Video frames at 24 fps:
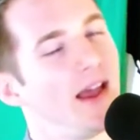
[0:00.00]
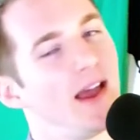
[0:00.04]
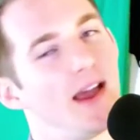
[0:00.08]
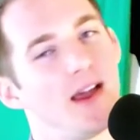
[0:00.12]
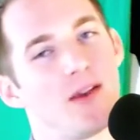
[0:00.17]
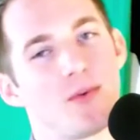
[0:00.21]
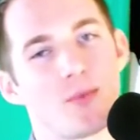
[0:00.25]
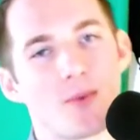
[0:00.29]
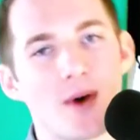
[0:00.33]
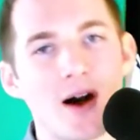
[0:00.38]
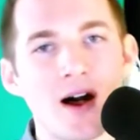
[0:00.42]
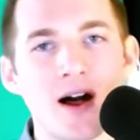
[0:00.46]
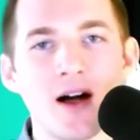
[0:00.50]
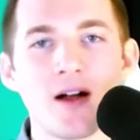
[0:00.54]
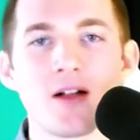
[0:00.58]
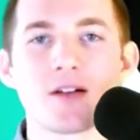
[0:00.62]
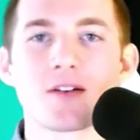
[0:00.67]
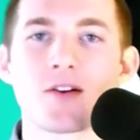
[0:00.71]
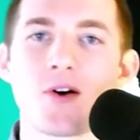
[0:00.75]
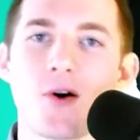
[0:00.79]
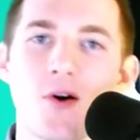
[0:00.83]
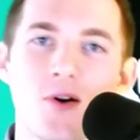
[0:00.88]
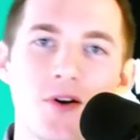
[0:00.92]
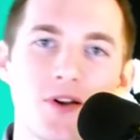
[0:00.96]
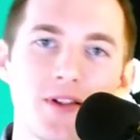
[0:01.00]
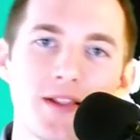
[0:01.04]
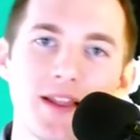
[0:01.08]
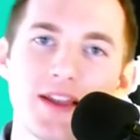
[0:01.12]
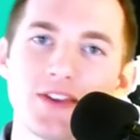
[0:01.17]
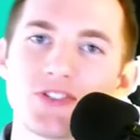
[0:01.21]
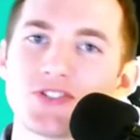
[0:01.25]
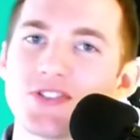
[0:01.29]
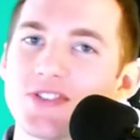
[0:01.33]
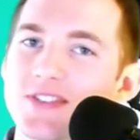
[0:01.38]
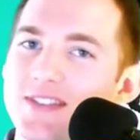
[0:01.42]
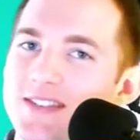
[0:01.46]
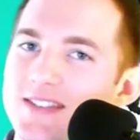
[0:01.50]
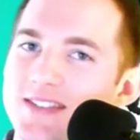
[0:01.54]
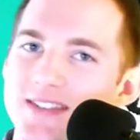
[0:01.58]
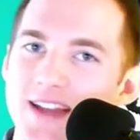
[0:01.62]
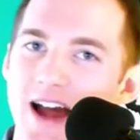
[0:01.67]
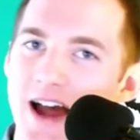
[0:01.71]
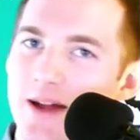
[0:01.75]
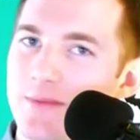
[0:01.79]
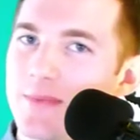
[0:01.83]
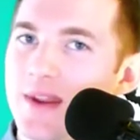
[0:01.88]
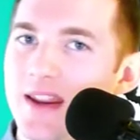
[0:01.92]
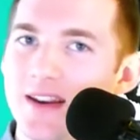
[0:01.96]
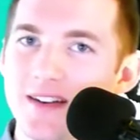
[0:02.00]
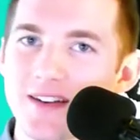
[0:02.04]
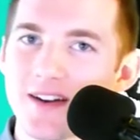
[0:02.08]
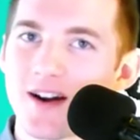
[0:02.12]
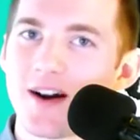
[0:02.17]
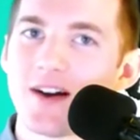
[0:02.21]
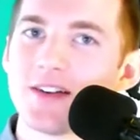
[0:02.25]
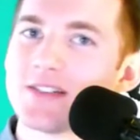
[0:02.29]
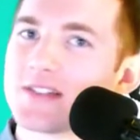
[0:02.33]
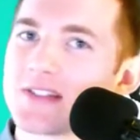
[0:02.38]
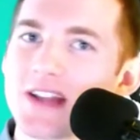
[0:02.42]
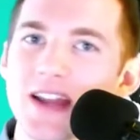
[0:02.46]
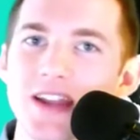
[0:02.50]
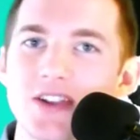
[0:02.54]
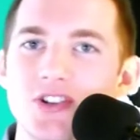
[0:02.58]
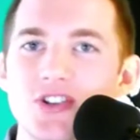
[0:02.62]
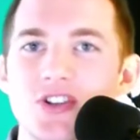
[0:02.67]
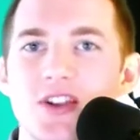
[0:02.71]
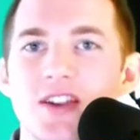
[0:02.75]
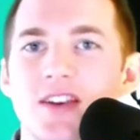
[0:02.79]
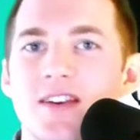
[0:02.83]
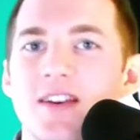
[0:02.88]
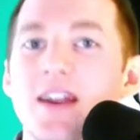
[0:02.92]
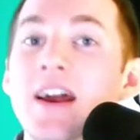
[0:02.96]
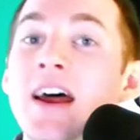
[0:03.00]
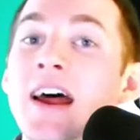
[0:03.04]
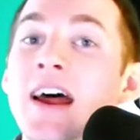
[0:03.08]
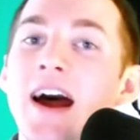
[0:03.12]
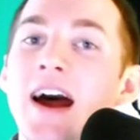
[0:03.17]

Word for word: And while correlation does not mean causation,